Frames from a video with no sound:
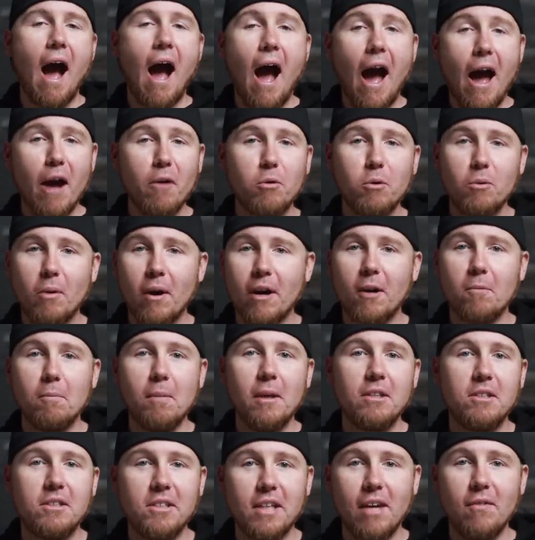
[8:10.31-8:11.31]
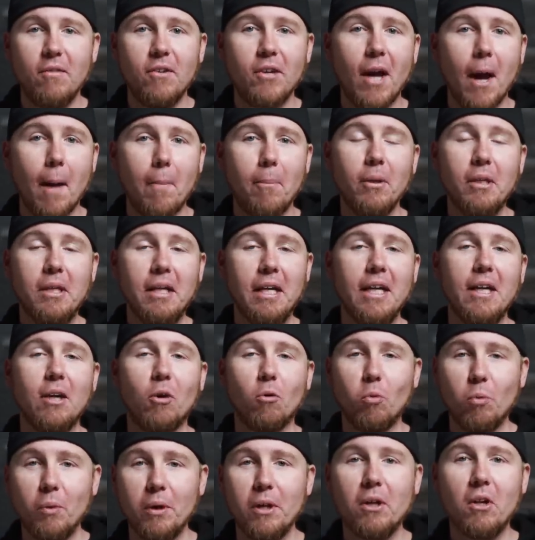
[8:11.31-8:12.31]
I would recommend saving up and getting
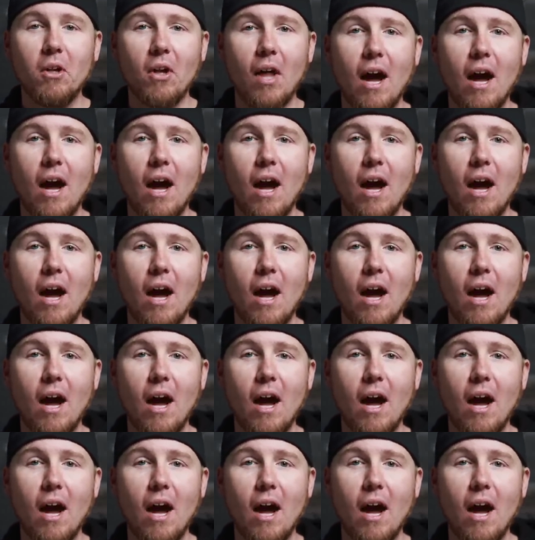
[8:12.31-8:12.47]
a real